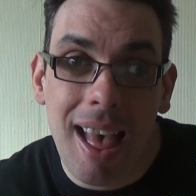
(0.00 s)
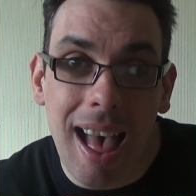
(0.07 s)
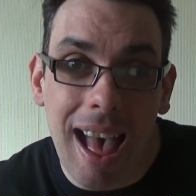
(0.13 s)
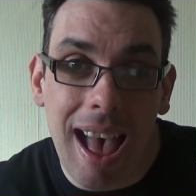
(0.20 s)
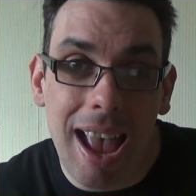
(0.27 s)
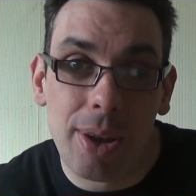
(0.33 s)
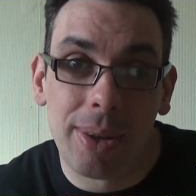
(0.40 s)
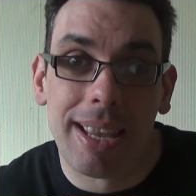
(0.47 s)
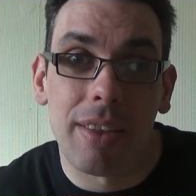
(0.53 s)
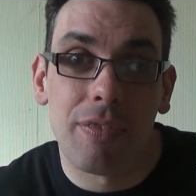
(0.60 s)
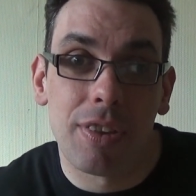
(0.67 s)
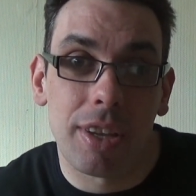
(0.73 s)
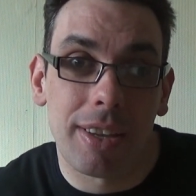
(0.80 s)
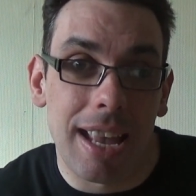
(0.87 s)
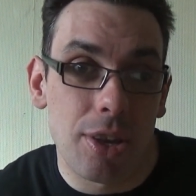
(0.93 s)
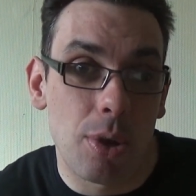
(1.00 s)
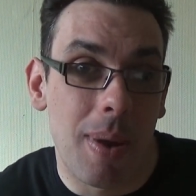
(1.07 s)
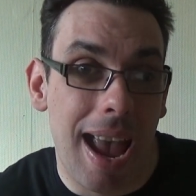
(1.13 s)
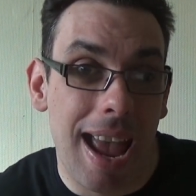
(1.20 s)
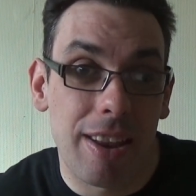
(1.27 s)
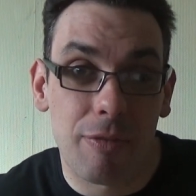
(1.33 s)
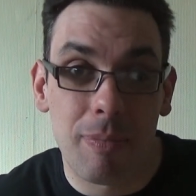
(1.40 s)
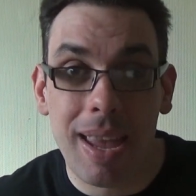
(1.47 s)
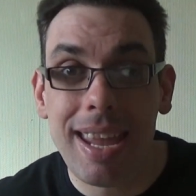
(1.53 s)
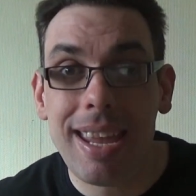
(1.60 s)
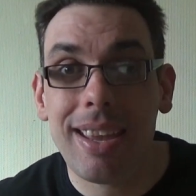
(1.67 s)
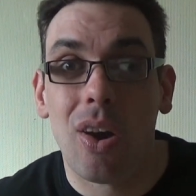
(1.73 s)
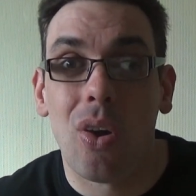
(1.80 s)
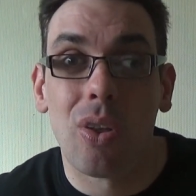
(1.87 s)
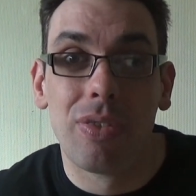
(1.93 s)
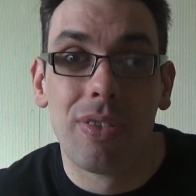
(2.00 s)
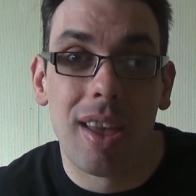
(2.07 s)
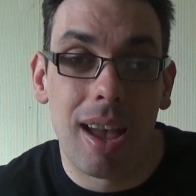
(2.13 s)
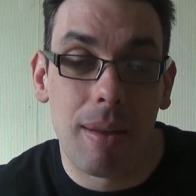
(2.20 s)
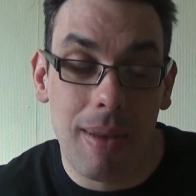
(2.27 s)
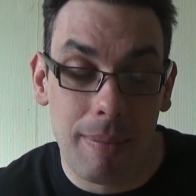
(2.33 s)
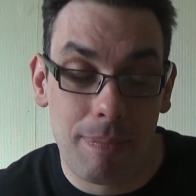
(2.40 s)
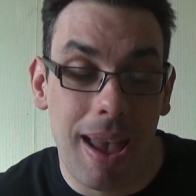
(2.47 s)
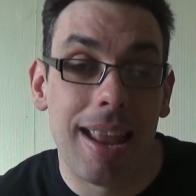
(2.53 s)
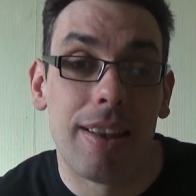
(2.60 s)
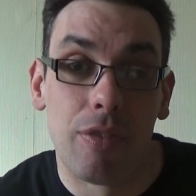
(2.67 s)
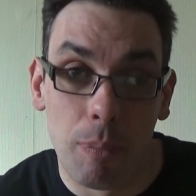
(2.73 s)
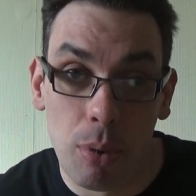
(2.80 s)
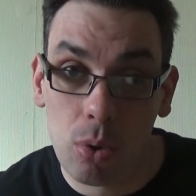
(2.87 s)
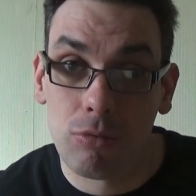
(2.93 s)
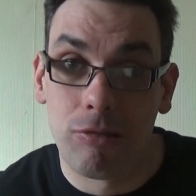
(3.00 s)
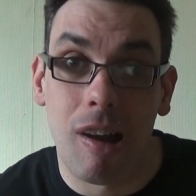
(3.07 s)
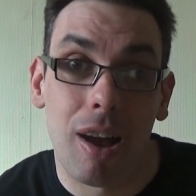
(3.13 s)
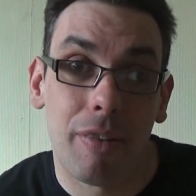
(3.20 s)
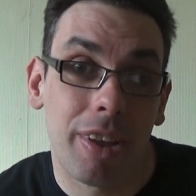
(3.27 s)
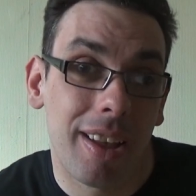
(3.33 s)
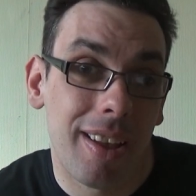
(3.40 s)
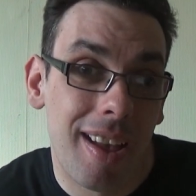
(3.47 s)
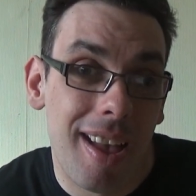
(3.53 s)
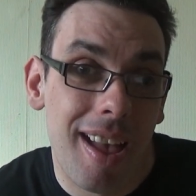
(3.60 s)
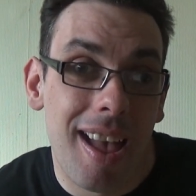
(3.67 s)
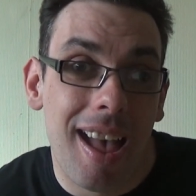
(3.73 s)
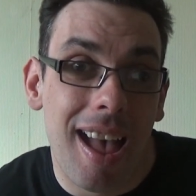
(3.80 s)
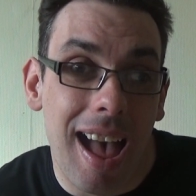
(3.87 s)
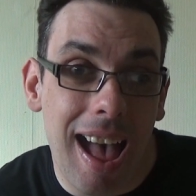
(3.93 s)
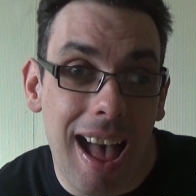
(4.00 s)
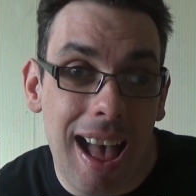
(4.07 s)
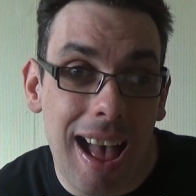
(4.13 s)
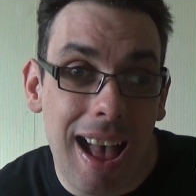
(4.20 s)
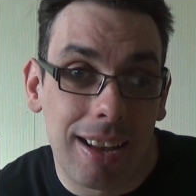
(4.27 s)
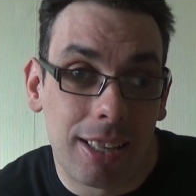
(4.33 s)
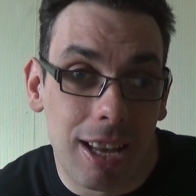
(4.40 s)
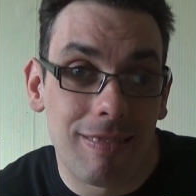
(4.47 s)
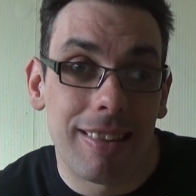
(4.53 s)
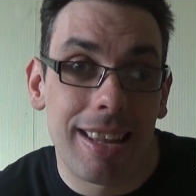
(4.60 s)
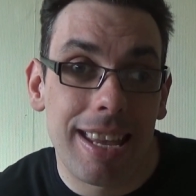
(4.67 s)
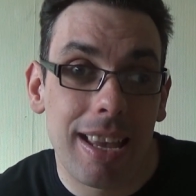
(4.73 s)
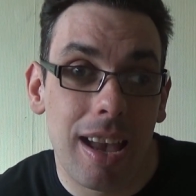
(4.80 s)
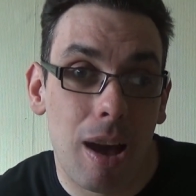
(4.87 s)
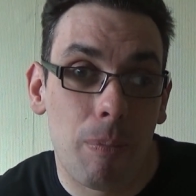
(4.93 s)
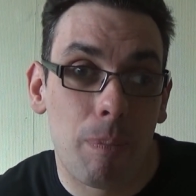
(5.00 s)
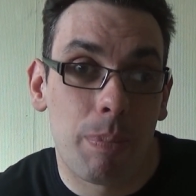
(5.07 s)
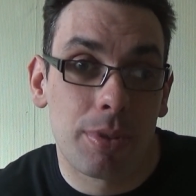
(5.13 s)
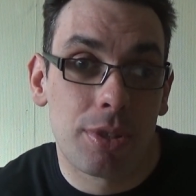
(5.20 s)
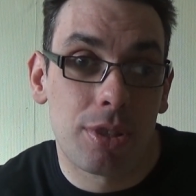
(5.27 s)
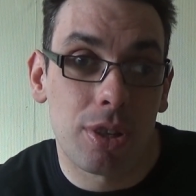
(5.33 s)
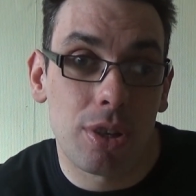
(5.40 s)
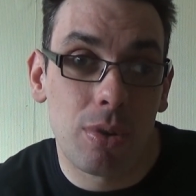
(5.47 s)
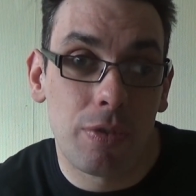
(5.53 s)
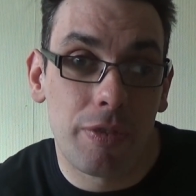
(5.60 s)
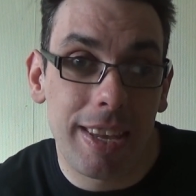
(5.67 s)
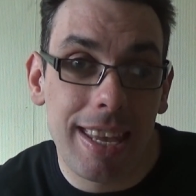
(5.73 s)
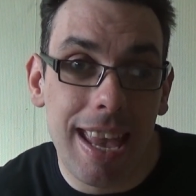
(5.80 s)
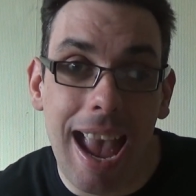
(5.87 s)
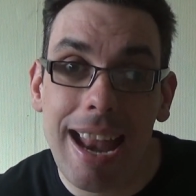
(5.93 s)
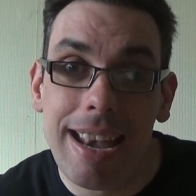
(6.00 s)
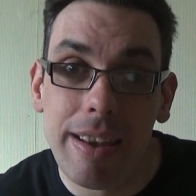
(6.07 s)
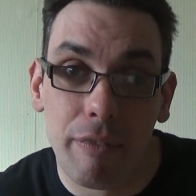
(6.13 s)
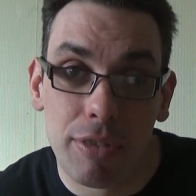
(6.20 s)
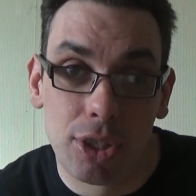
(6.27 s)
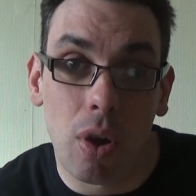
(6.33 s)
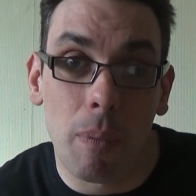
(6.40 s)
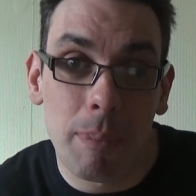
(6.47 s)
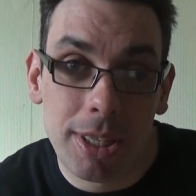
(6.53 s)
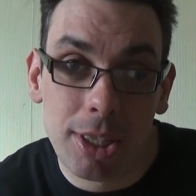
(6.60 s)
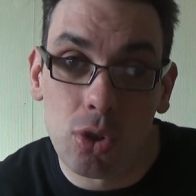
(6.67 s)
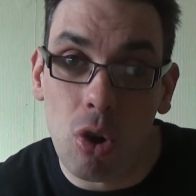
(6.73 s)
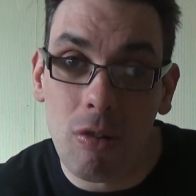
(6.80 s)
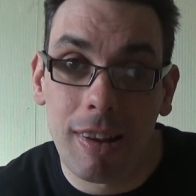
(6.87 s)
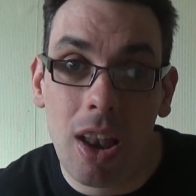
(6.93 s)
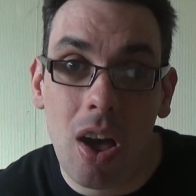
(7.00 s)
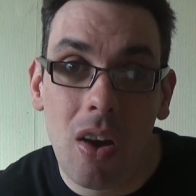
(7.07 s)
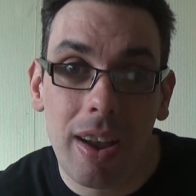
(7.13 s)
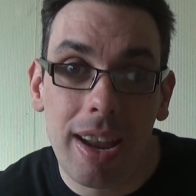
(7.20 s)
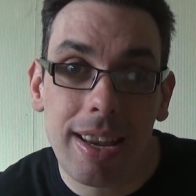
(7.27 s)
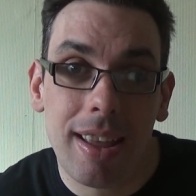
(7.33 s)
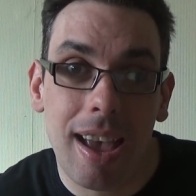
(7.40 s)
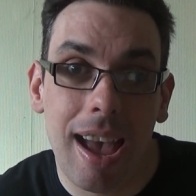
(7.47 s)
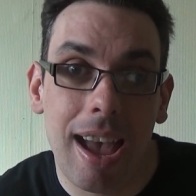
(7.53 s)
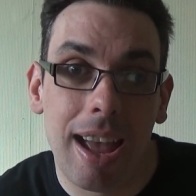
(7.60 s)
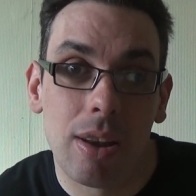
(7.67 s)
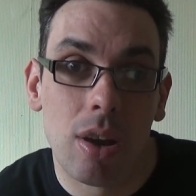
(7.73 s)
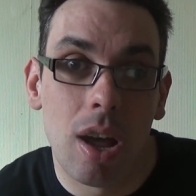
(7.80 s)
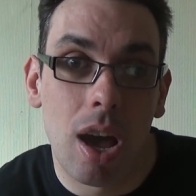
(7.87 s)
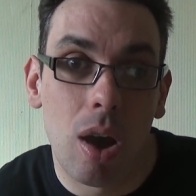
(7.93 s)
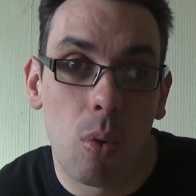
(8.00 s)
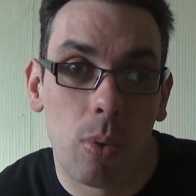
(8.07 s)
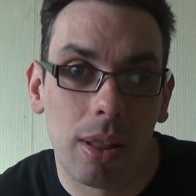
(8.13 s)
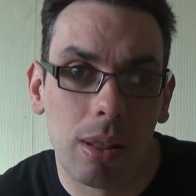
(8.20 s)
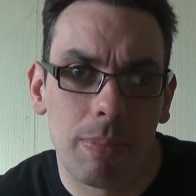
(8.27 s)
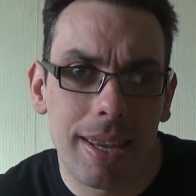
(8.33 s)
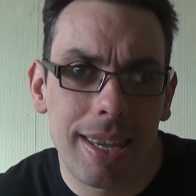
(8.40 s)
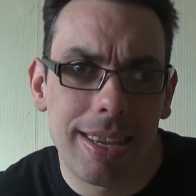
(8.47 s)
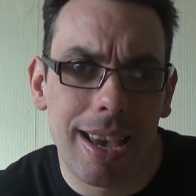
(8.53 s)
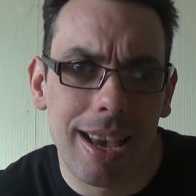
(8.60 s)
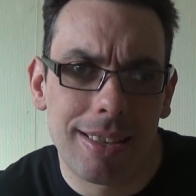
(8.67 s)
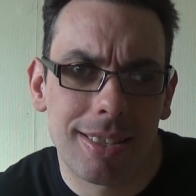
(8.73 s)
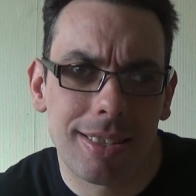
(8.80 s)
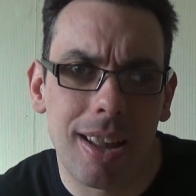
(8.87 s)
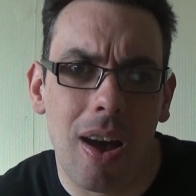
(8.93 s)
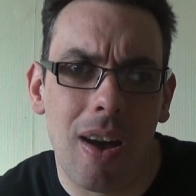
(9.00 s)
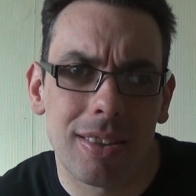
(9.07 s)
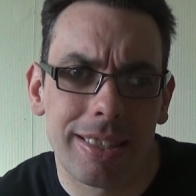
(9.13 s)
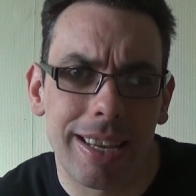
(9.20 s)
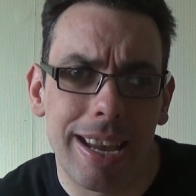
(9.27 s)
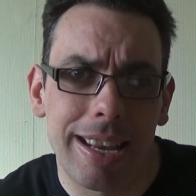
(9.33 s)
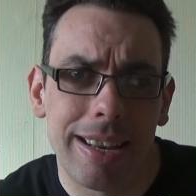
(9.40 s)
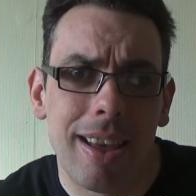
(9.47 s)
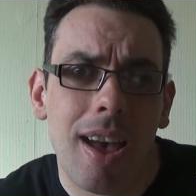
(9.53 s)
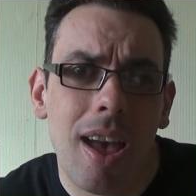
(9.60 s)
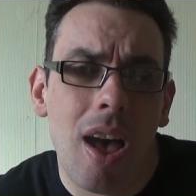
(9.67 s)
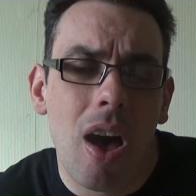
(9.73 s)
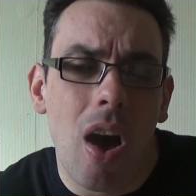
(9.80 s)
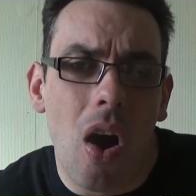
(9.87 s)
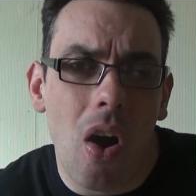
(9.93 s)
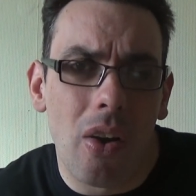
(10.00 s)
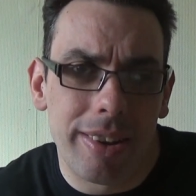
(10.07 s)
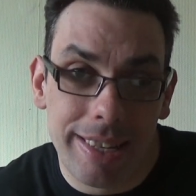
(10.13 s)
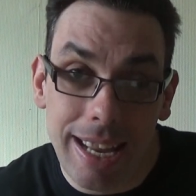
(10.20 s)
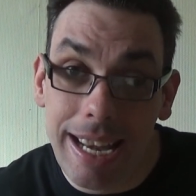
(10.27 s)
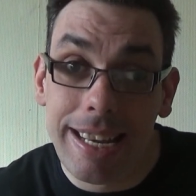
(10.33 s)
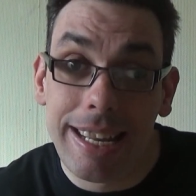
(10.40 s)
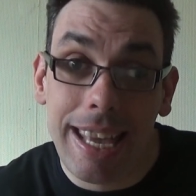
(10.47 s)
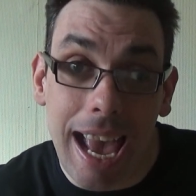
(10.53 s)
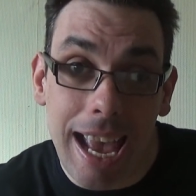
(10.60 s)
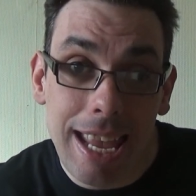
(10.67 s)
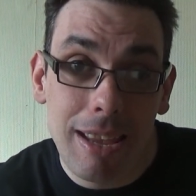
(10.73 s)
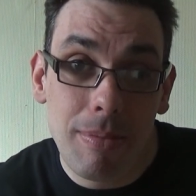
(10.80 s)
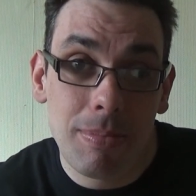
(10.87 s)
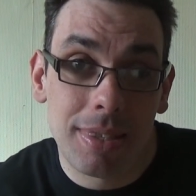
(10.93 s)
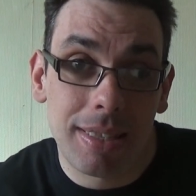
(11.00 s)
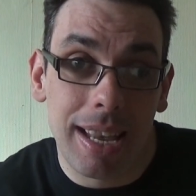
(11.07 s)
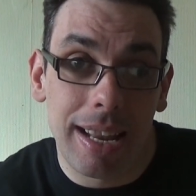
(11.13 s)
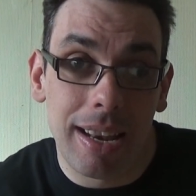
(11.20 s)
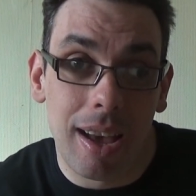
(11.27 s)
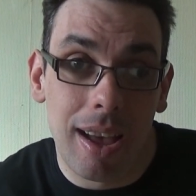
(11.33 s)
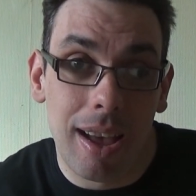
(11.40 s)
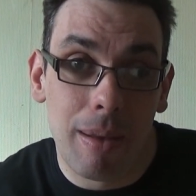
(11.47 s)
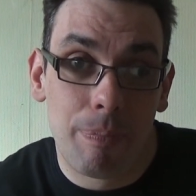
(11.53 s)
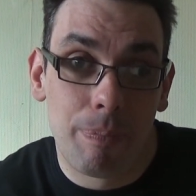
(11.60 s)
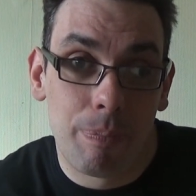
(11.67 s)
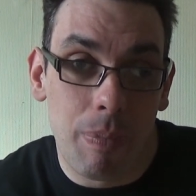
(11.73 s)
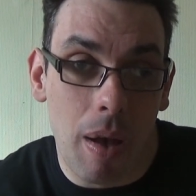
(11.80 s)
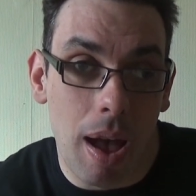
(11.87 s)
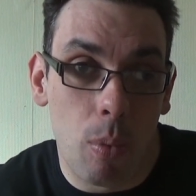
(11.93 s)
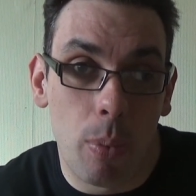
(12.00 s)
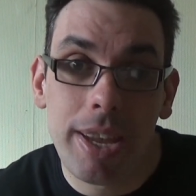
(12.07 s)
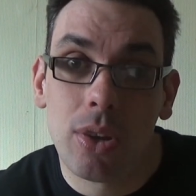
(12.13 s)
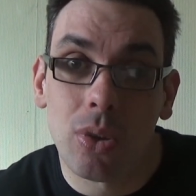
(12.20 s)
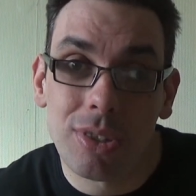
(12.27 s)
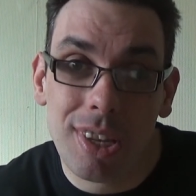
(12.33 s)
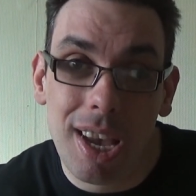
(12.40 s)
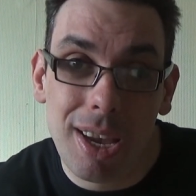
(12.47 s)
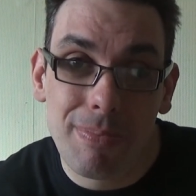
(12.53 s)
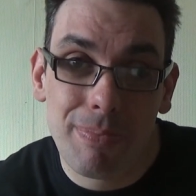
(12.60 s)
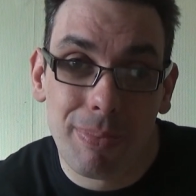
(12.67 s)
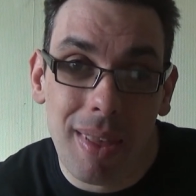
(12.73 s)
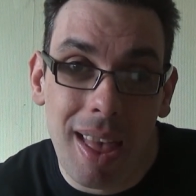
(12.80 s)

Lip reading: It'll get you ahead of me, ahead of a book rather. Currently up to the end of the zombie storyline, and we'll be starting on Deadly Games in a week or so.